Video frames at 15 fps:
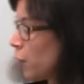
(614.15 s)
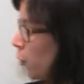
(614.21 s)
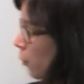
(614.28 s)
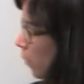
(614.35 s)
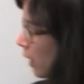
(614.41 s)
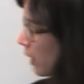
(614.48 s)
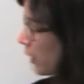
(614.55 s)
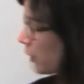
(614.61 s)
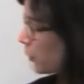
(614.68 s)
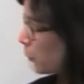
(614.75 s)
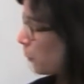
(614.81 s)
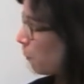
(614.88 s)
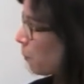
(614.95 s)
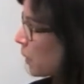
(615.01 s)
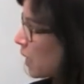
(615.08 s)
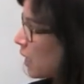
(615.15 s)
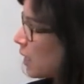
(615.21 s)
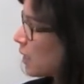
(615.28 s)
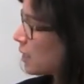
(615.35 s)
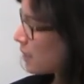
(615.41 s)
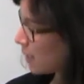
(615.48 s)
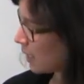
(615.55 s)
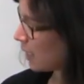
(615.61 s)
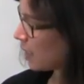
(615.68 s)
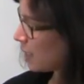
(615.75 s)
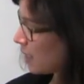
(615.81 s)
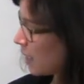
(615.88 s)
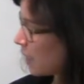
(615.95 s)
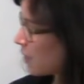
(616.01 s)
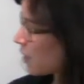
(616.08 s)
Well, z
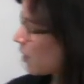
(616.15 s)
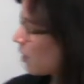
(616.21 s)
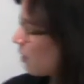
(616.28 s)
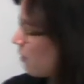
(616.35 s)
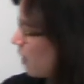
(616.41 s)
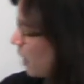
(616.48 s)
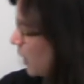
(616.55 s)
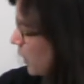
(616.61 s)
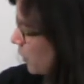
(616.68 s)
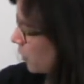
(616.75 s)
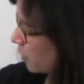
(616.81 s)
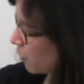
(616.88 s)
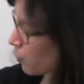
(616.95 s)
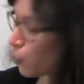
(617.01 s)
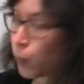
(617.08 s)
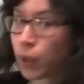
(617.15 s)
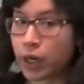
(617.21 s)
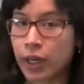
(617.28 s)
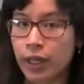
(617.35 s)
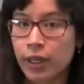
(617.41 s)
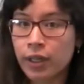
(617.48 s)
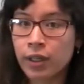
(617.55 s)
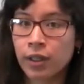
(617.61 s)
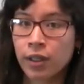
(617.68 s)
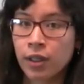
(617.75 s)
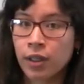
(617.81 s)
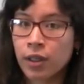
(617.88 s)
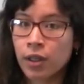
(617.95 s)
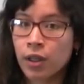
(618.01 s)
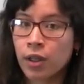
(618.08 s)
takes on a value of 1
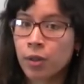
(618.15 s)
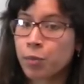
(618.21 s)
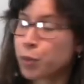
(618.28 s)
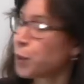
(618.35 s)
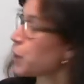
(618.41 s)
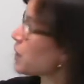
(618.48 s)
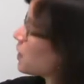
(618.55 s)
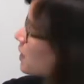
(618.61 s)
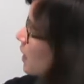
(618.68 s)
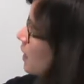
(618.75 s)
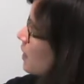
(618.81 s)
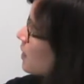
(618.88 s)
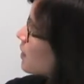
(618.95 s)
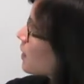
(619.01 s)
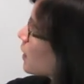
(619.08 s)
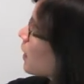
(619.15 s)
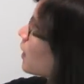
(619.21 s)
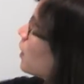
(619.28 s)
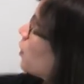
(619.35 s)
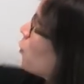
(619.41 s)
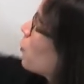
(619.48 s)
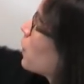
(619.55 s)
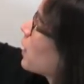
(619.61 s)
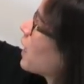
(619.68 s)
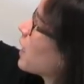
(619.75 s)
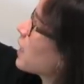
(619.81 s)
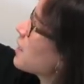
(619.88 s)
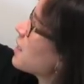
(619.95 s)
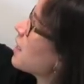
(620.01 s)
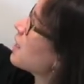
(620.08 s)
precisely when
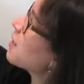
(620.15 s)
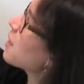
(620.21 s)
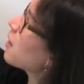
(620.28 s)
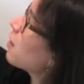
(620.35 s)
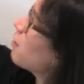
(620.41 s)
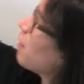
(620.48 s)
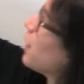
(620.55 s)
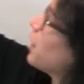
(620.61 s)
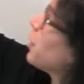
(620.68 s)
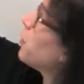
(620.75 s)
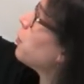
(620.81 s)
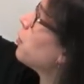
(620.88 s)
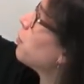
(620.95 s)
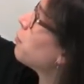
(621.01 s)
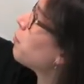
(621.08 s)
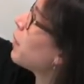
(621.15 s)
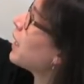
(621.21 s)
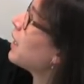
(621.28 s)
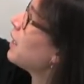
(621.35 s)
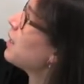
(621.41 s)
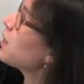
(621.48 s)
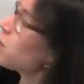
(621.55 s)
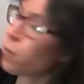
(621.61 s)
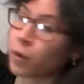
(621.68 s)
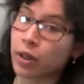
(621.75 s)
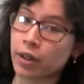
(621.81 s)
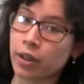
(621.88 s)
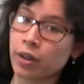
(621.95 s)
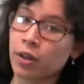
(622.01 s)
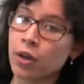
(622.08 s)
x takes on a value of
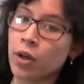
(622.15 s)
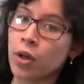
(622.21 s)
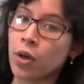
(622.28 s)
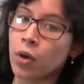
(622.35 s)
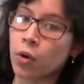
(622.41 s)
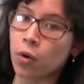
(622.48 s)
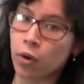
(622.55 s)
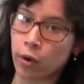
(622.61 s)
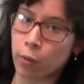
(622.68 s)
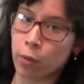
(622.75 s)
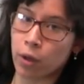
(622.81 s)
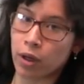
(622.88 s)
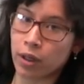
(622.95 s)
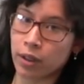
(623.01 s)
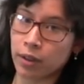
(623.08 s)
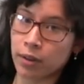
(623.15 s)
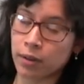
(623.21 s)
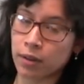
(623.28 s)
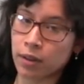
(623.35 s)
-1 or 1.